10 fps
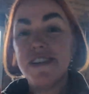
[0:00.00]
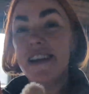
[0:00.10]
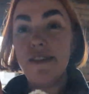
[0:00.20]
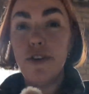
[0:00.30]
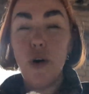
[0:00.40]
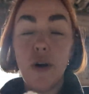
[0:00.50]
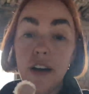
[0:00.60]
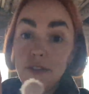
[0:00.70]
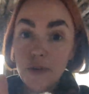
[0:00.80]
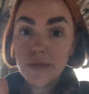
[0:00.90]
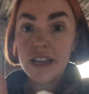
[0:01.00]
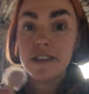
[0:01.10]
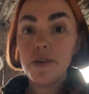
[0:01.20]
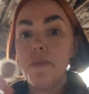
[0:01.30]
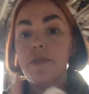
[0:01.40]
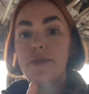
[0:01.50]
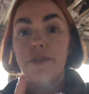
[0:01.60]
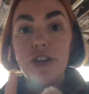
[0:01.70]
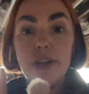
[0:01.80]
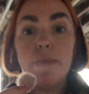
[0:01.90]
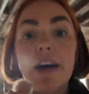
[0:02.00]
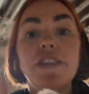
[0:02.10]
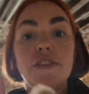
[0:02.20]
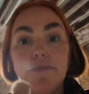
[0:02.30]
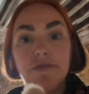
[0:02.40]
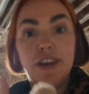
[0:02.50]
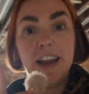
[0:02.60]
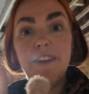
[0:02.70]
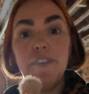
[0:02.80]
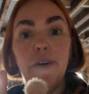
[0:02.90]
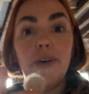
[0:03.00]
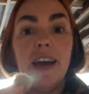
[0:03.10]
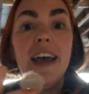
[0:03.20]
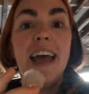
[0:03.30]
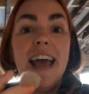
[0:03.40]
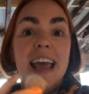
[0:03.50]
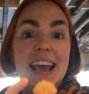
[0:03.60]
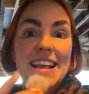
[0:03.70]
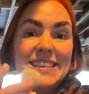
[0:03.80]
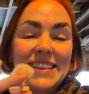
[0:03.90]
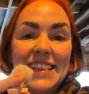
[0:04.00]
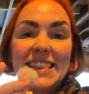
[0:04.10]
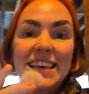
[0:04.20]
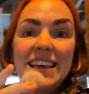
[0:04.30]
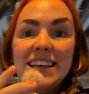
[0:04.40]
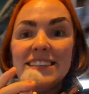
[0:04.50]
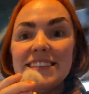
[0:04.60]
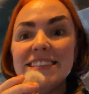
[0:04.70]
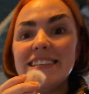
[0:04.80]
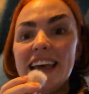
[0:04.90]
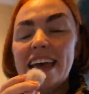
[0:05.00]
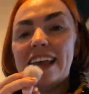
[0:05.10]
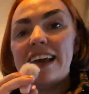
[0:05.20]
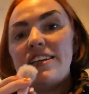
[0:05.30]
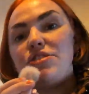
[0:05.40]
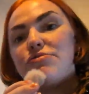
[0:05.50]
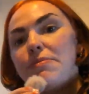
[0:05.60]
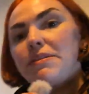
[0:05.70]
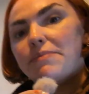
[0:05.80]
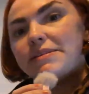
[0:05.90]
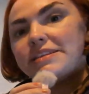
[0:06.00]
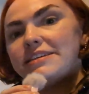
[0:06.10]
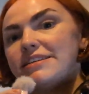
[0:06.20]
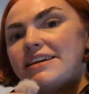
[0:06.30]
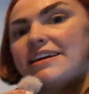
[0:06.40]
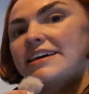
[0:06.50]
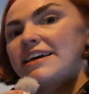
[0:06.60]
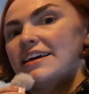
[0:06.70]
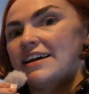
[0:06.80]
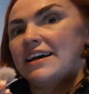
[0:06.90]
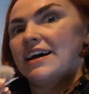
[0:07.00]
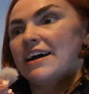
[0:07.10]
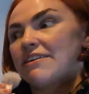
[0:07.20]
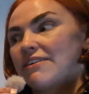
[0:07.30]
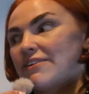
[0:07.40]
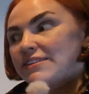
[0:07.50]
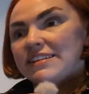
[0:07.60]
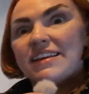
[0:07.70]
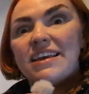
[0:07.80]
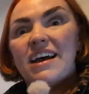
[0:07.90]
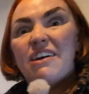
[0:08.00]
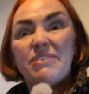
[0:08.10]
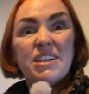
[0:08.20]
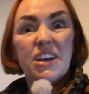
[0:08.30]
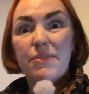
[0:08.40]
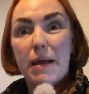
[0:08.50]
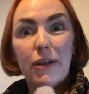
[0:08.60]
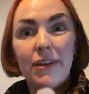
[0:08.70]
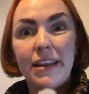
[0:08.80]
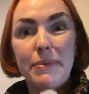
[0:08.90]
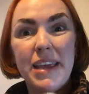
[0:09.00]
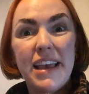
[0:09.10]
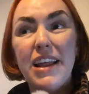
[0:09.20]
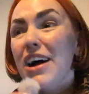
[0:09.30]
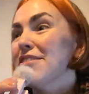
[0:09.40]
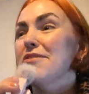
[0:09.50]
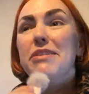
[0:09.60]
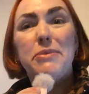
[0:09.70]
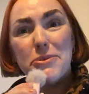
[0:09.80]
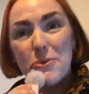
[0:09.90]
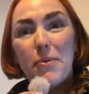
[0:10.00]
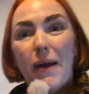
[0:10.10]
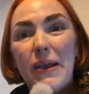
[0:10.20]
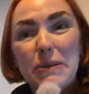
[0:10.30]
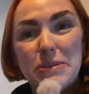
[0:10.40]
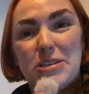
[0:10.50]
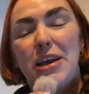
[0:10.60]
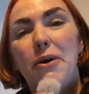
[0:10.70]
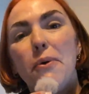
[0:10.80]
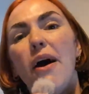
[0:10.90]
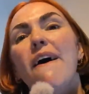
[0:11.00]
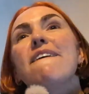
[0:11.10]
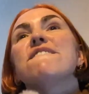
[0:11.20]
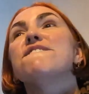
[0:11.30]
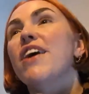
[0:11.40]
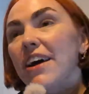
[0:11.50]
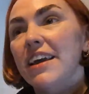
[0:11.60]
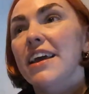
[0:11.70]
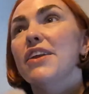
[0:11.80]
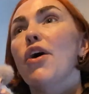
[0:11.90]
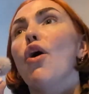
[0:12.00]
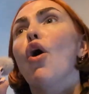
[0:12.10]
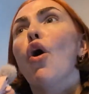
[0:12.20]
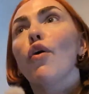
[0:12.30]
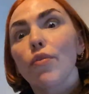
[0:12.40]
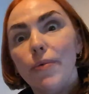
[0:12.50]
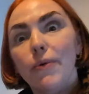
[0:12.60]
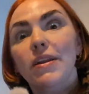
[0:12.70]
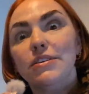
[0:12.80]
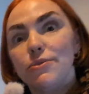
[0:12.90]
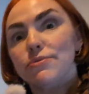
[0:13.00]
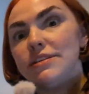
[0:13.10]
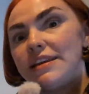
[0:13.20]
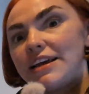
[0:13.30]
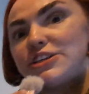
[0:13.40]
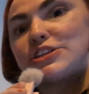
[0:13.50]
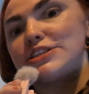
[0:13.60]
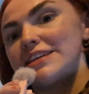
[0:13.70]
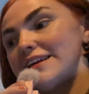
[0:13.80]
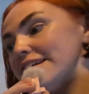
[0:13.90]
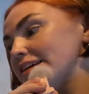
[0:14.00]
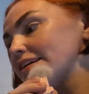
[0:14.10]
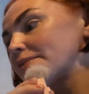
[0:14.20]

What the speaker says: really vlog. I filmed it, so I'll put some footage in, but I didn't really vlog, is the staircase stripping that we did. Honestly, we did it over the bank holiday weekend. I don't really want to talk about it because it's so fucking horrible and exhausting. As you can see,